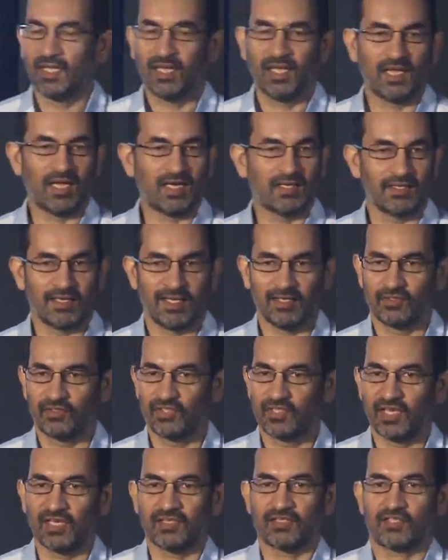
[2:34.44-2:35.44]
and it
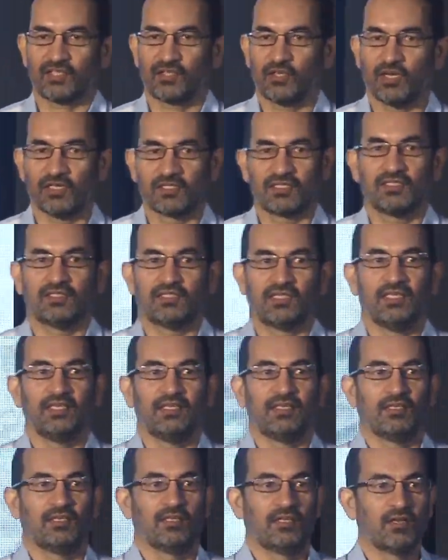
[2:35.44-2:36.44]
just causes
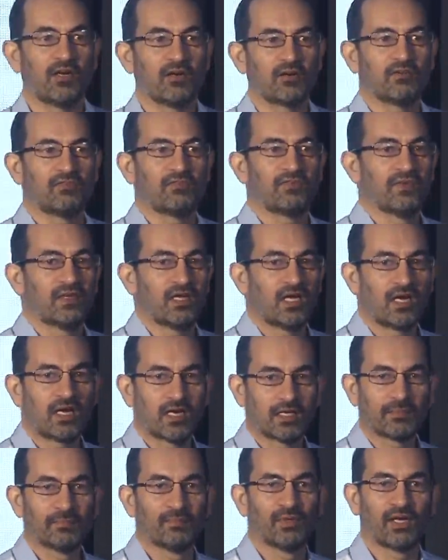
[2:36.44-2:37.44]
a lot of
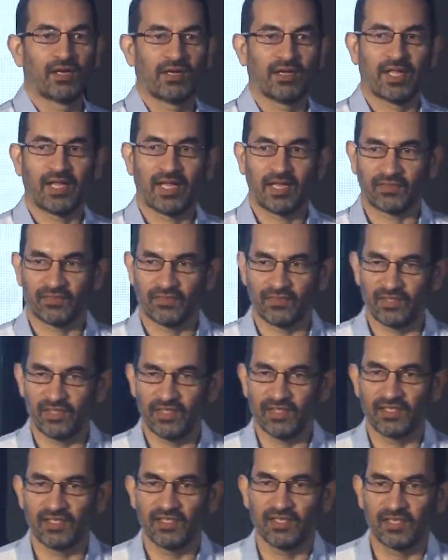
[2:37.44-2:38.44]
heartburn at
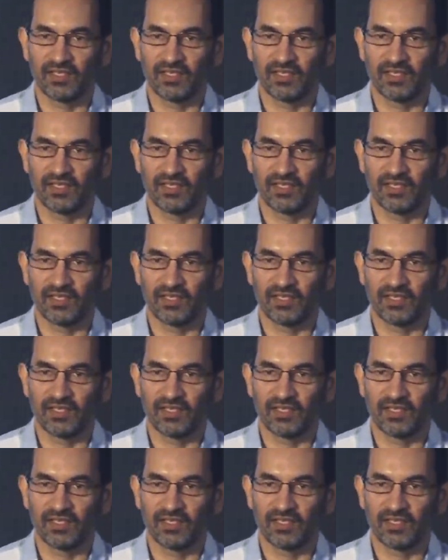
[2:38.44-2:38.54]
the